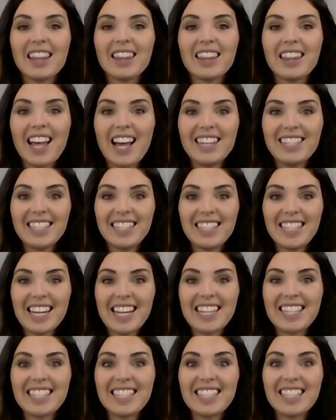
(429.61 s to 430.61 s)
Let's
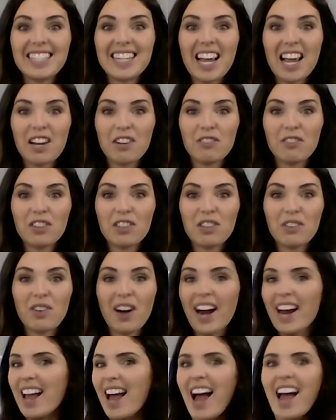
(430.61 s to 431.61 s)
sing Stand for the
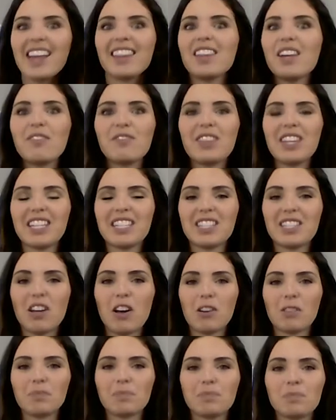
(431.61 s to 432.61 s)
Right. I love this
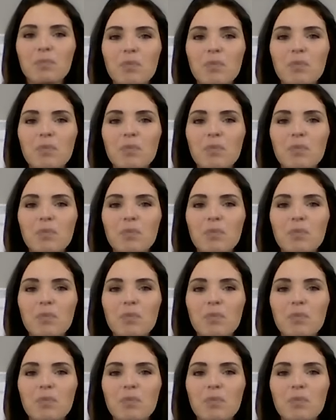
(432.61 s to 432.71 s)
song.